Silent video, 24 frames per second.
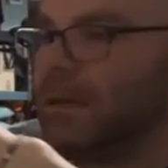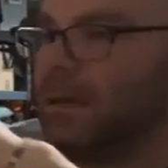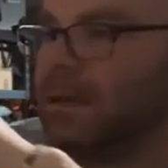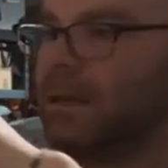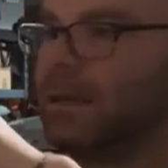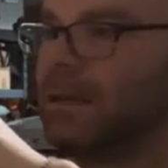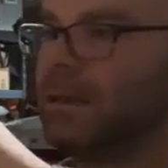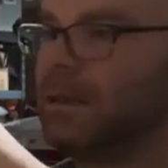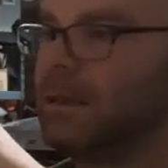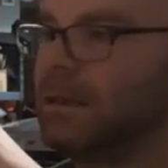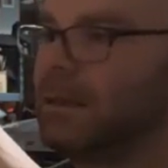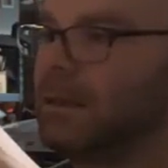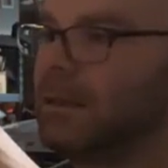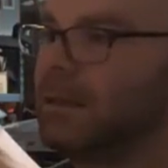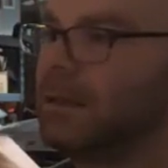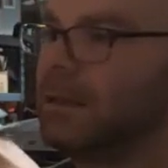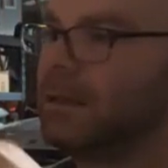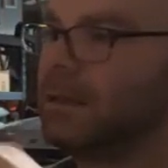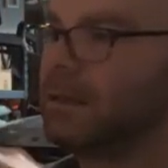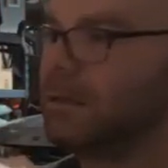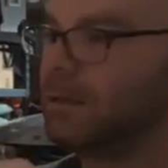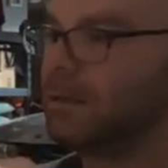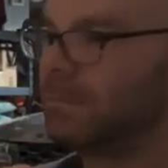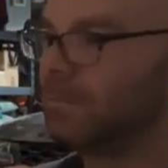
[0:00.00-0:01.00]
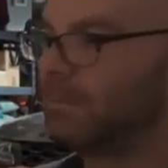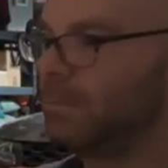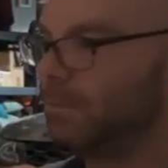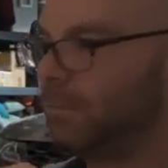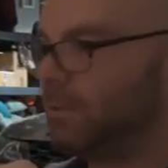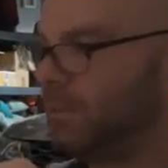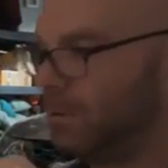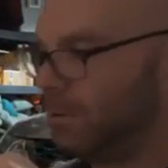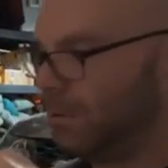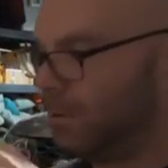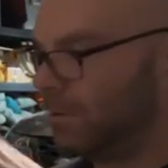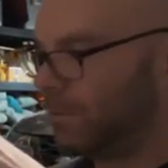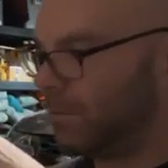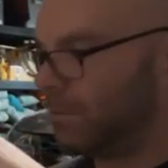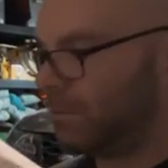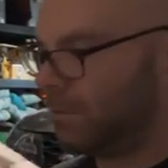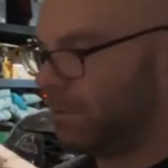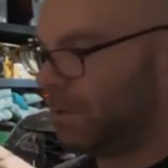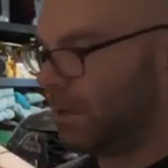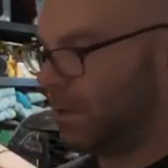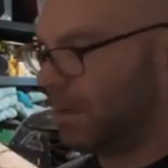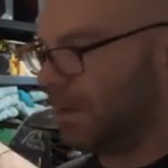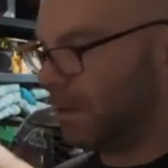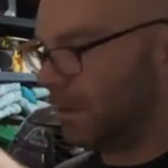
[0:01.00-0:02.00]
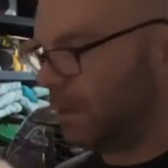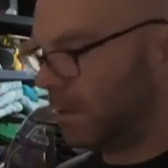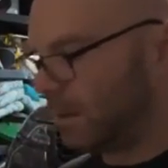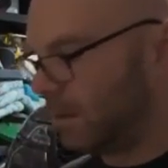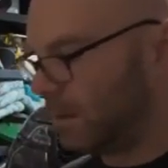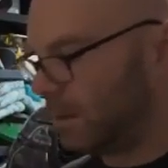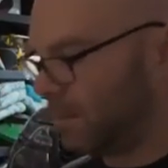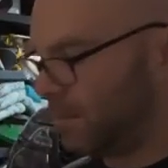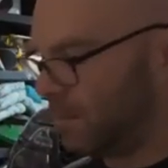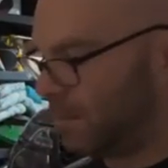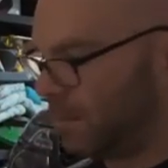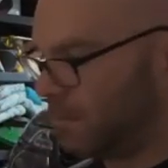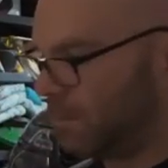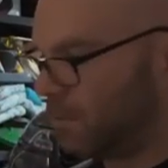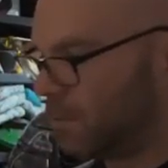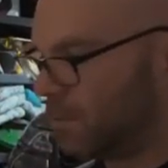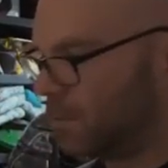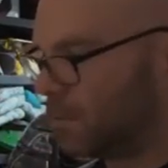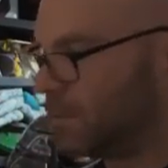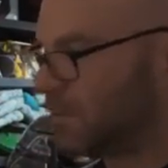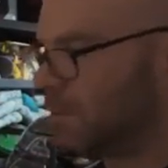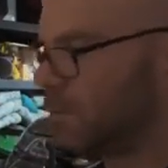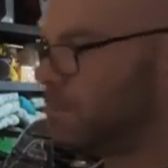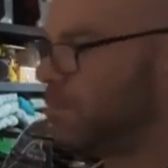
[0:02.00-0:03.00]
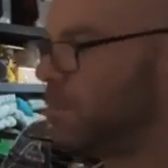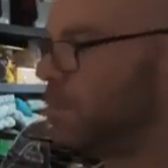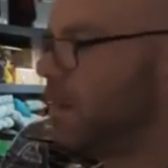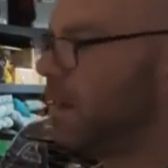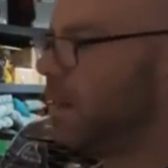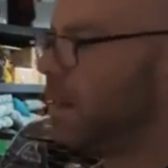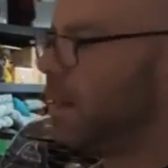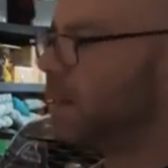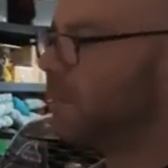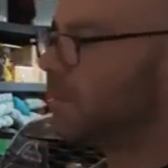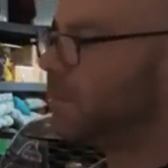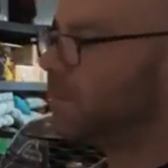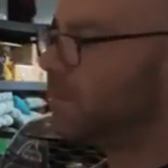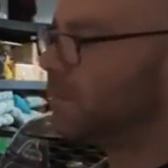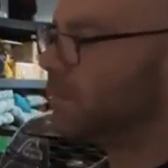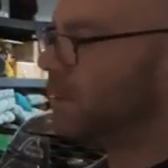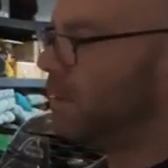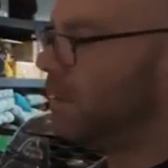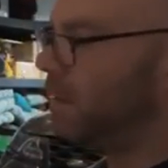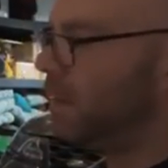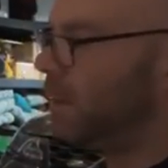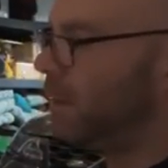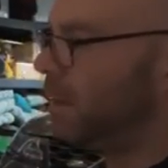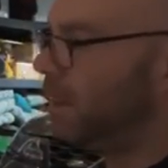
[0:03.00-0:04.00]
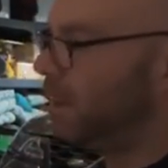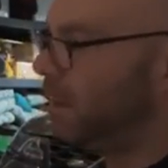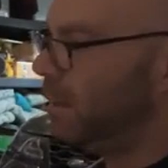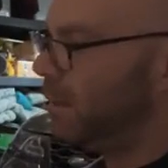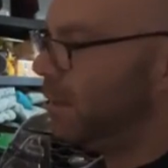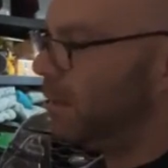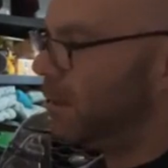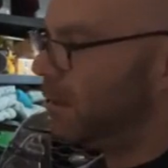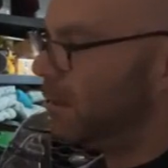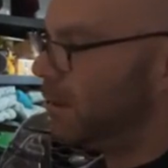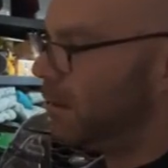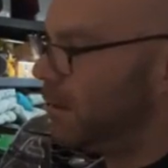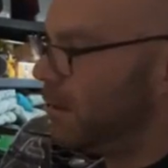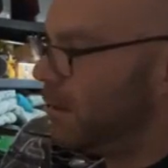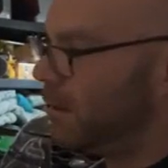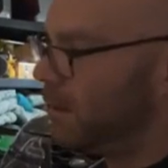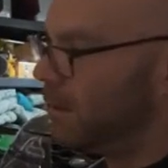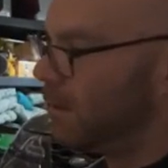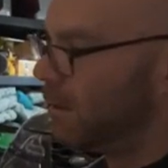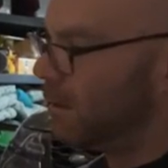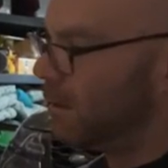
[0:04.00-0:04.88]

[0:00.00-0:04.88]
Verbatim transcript: And then beautiful. I got a couple more spots right here.